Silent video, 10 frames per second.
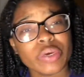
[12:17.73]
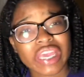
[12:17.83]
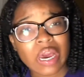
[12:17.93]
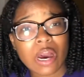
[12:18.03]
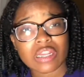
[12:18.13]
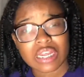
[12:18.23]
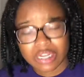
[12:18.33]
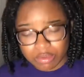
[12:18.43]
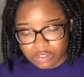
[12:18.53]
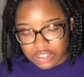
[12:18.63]
would count all that
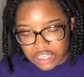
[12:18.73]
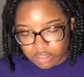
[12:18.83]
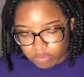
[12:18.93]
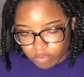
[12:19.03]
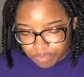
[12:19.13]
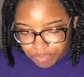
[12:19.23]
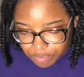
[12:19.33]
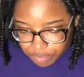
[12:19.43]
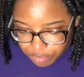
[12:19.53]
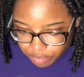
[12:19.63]
up to give
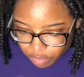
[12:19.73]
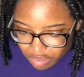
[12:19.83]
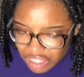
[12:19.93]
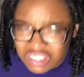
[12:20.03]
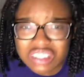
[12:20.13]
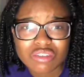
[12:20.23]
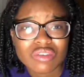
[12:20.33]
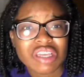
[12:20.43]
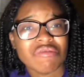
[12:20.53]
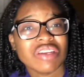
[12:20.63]
you
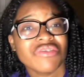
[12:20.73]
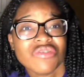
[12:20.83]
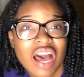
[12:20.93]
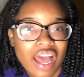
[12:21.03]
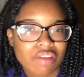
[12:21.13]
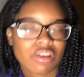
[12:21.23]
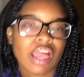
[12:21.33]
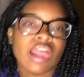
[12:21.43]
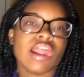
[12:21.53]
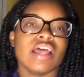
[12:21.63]
75,
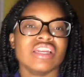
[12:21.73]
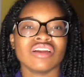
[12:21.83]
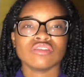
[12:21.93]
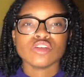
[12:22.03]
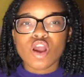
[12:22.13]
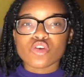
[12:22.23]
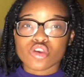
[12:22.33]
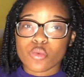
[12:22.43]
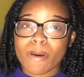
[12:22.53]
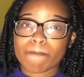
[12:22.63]
and then
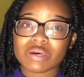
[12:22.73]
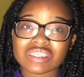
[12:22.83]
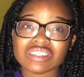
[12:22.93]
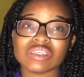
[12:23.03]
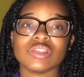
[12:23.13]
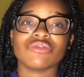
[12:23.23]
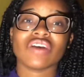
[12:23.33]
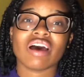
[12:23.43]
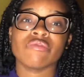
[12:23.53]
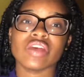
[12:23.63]
you would put
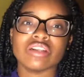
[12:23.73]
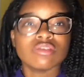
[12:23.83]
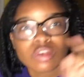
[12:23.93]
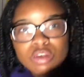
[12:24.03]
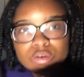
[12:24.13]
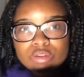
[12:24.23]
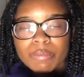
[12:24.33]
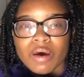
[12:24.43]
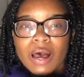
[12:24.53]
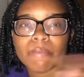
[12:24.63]
75 into the
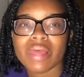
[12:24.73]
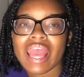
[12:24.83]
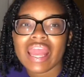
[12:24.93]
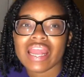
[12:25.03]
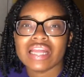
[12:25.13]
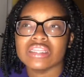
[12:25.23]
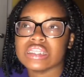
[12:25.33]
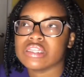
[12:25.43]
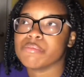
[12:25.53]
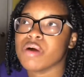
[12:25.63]
pump, and
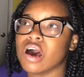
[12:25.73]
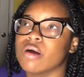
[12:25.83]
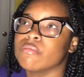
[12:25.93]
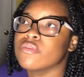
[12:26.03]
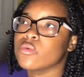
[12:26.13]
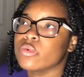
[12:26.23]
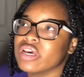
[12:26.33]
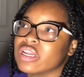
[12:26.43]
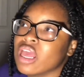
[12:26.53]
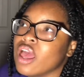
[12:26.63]
the pump
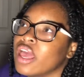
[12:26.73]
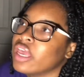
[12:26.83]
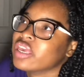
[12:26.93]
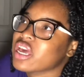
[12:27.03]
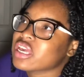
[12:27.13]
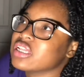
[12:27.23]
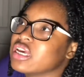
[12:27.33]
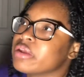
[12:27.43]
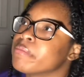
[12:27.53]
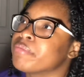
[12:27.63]
would
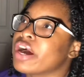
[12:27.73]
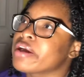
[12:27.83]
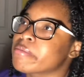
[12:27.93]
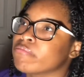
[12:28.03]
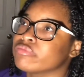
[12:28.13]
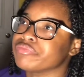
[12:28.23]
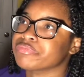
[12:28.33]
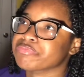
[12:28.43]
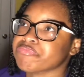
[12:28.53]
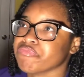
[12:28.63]
calculate it by,
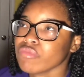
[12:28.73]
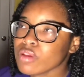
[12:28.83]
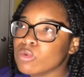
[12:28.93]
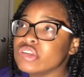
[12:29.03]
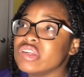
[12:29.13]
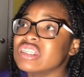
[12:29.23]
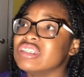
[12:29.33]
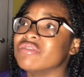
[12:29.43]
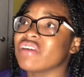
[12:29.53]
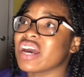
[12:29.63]
which needs to
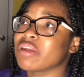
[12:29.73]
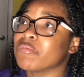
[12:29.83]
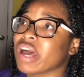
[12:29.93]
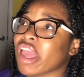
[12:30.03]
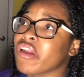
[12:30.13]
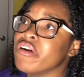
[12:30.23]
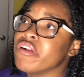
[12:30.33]
divide it by